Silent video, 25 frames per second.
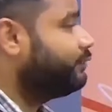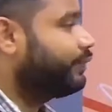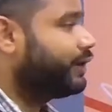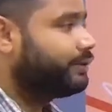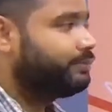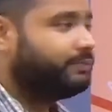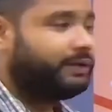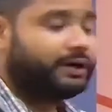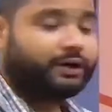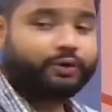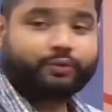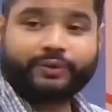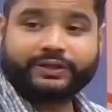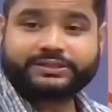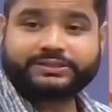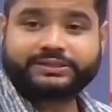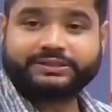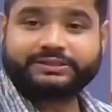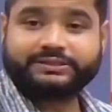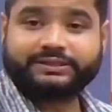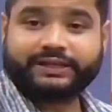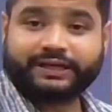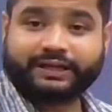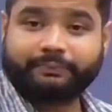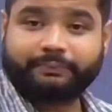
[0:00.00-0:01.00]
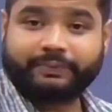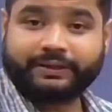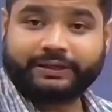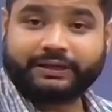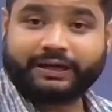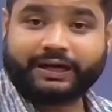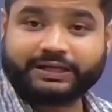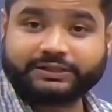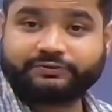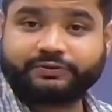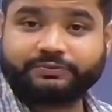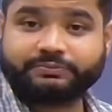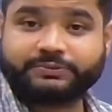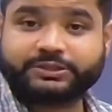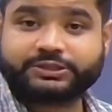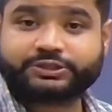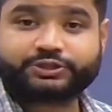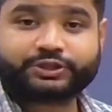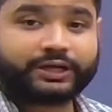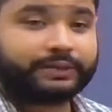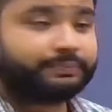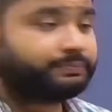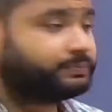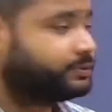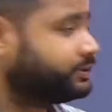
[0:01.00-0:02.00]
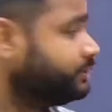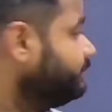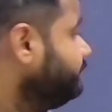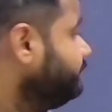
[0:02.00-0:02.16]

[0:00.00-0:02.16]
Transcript: mark questions that have been asked from this chapter.